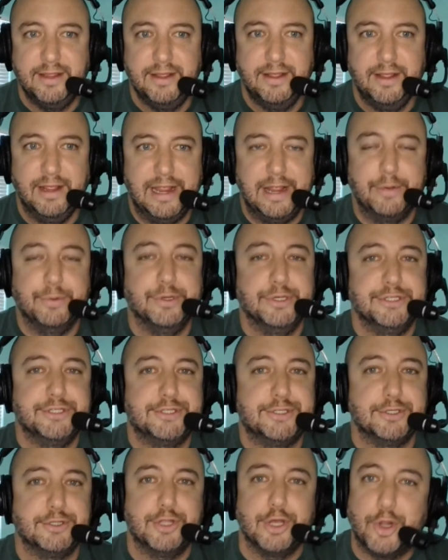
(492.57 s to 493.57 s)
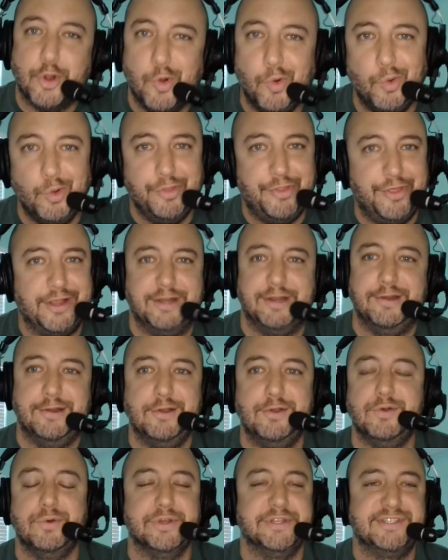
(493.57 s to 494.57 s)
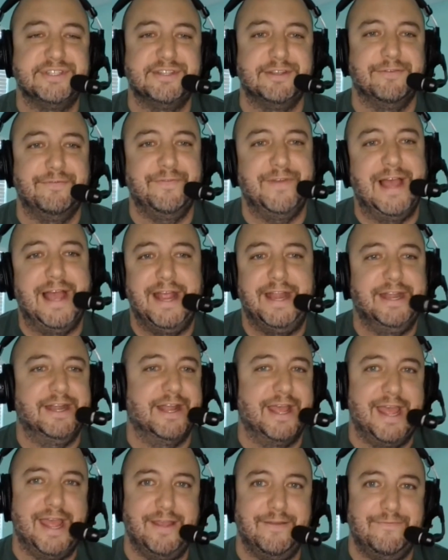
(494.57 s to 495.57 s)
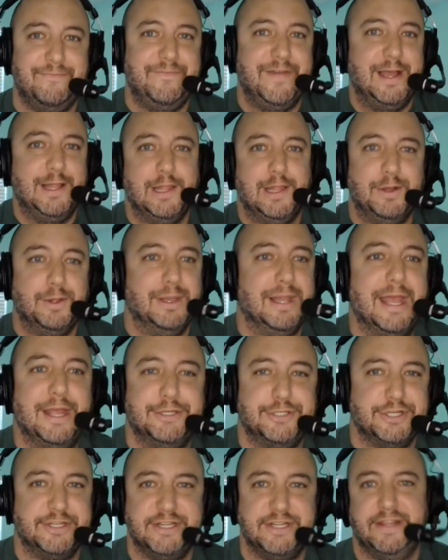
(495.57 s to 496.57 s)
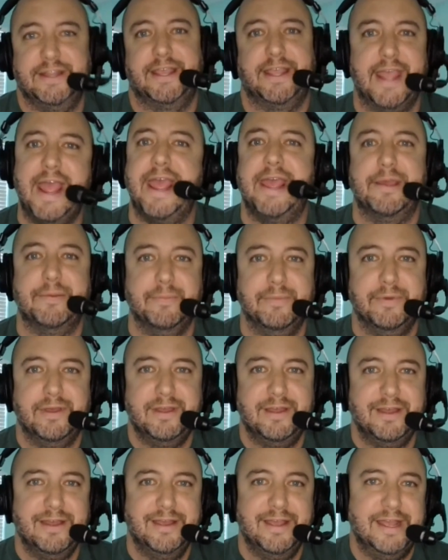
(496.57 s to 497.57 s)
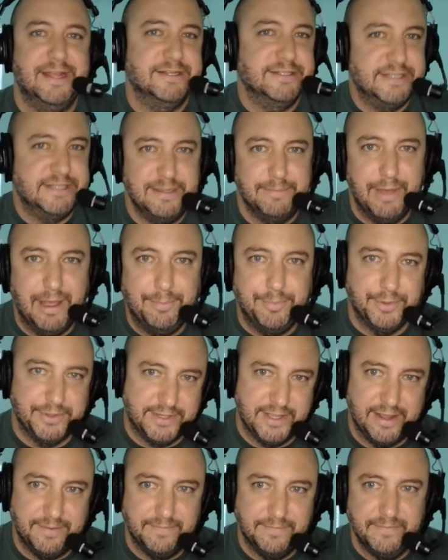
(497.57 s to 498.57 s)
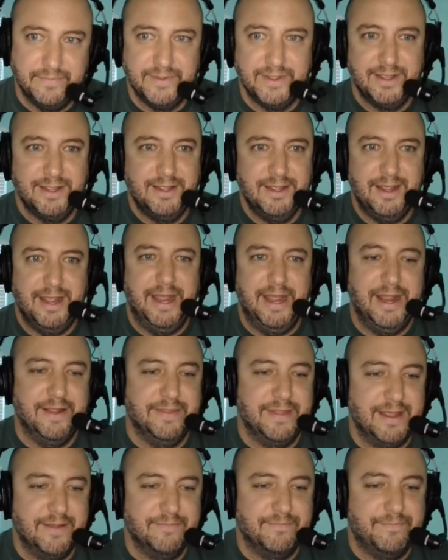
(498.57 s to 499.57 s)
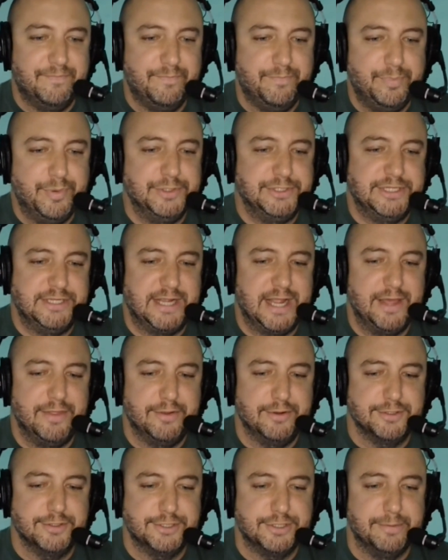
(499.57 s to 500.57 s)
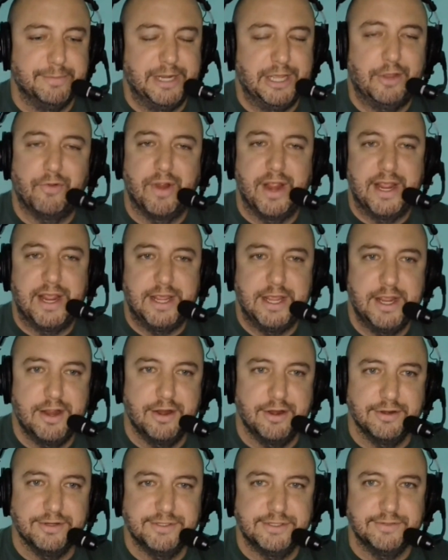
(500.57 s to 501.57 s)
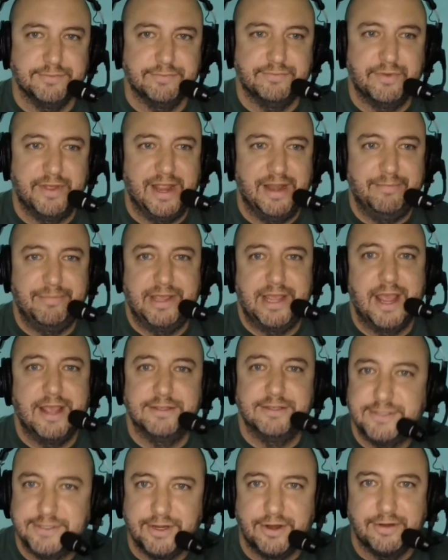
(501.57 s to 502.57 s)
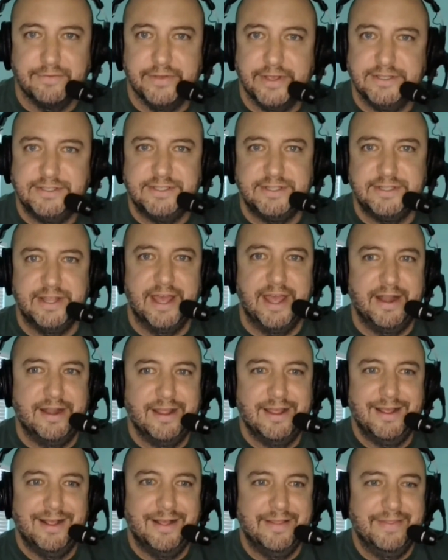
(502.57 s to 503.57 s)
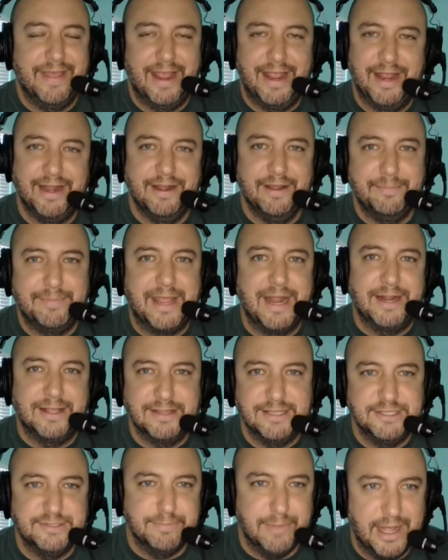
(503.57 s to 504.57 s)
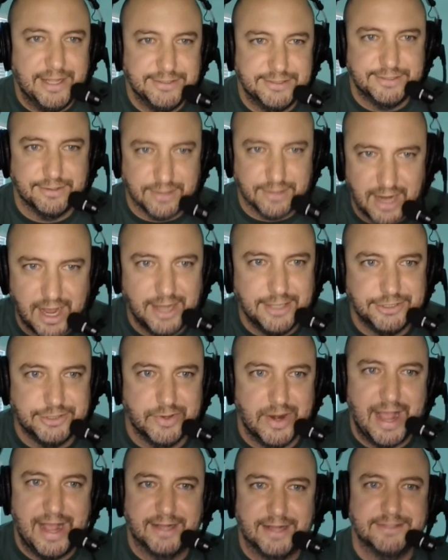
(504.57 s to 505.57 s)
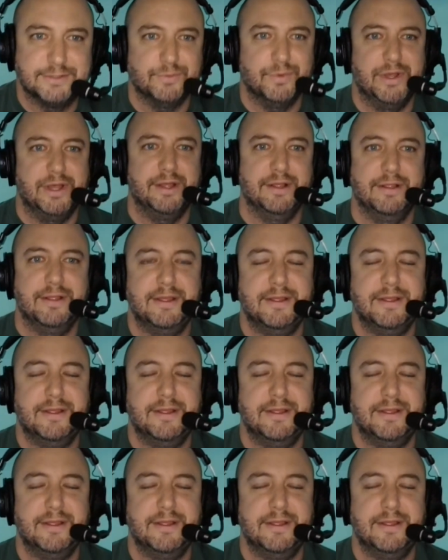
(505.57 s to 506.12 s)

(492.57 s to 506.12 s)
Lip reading: it was the cool thing to do was to find a fellow legend in the game and team up with them. And they've put together so many great years of NBA service that they end up getting these monster contracts. Well,